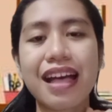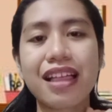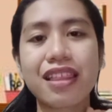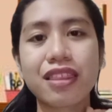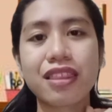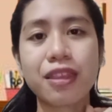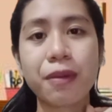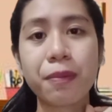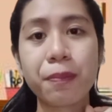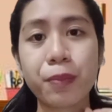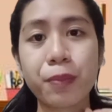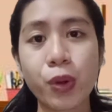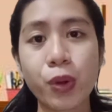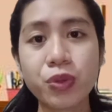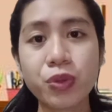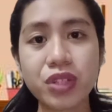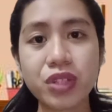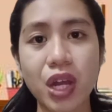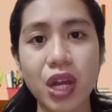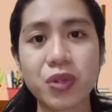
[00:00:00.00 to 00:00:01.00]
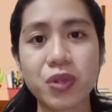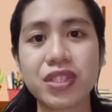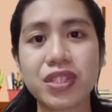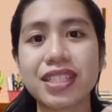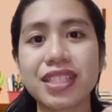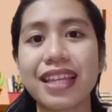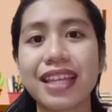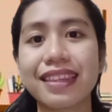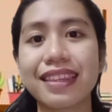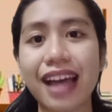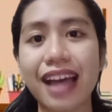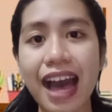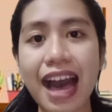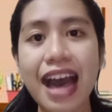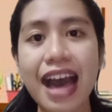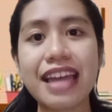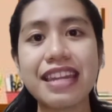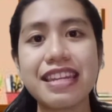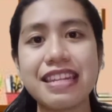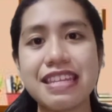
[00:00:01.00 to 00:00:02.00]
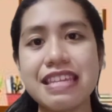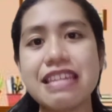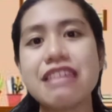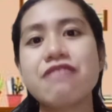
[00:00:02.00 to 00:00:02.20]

the pronouns that add